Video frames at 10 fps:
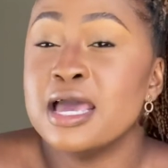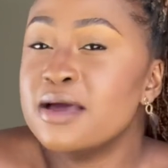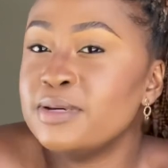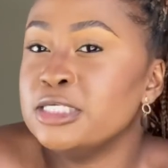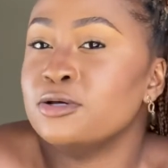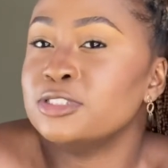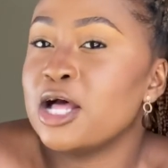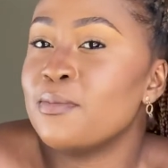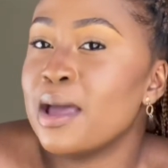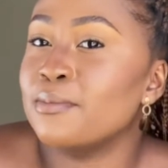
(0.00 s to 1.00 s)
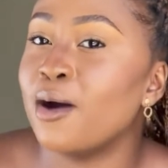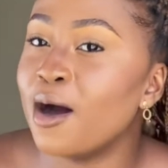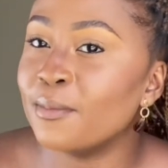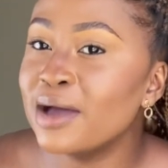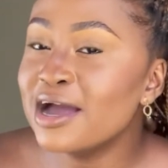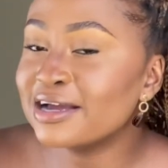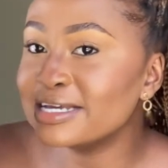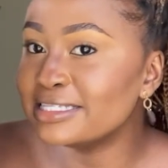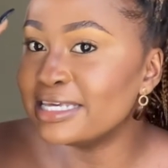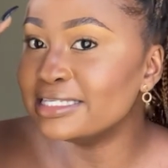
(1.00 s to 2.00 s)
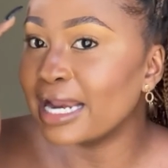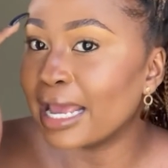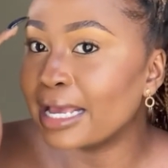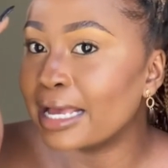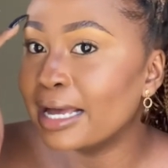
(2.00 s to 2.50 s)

please don't tell my mom, because he's like